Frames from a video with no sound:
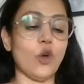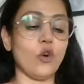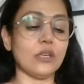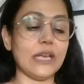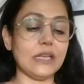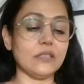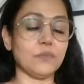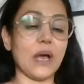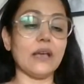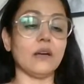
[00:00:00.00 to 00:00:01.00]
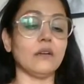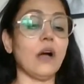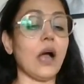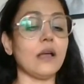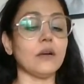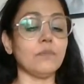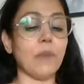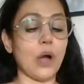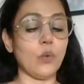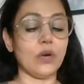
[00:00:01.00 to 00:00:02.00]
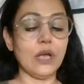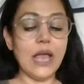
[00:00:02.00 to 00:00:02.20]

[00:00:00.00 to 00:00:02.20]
ordained by a higher power.